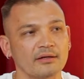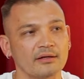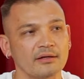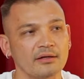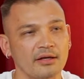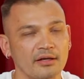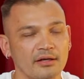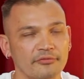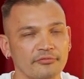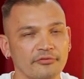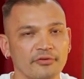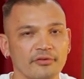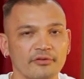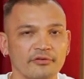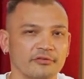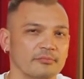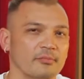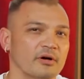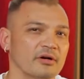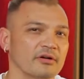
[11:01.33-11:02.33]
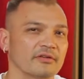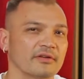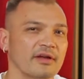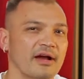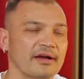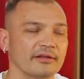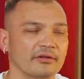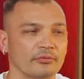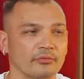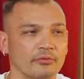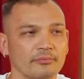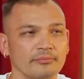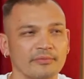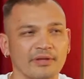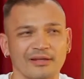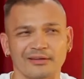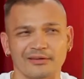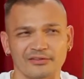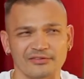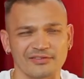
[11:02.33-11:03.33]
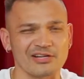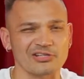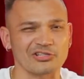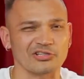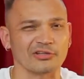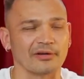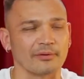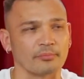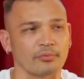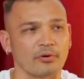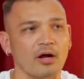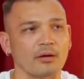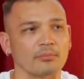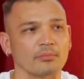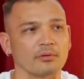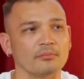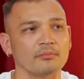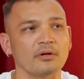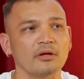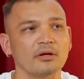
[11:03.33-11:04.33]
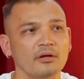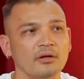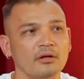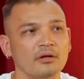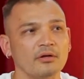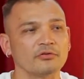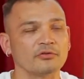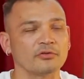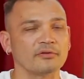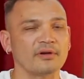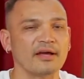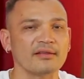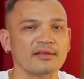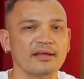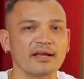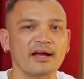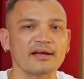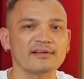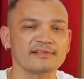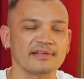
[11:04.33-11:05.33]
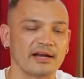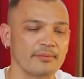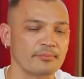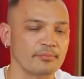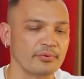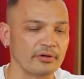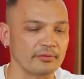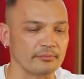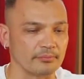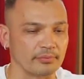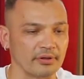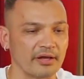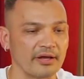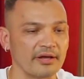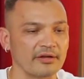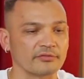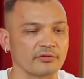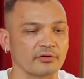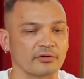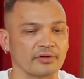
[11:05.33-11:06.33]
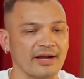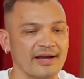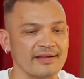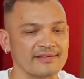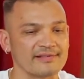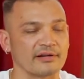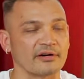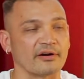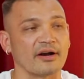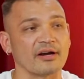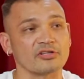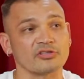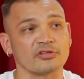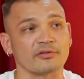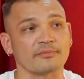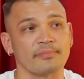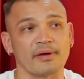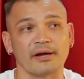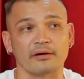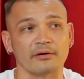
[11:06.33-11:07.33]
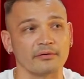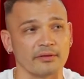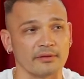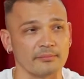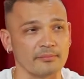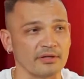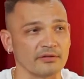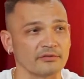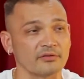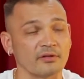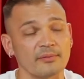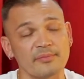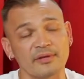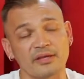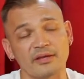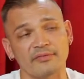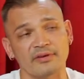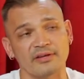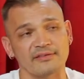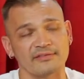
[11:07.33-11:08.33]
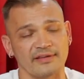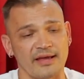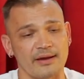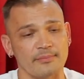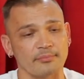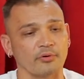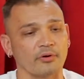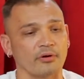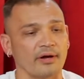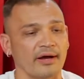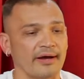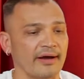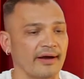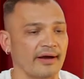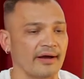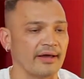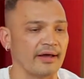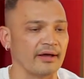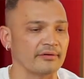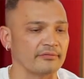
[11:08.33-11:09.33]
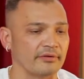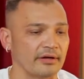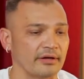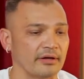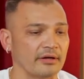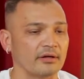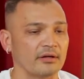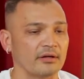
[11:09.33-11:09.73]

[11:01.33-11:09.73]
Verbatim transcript: And if you're the smartest guy in the room, then there's actually a problem. So now the guys that I put in place are guys that are actually better than me. So let me give an example. I have a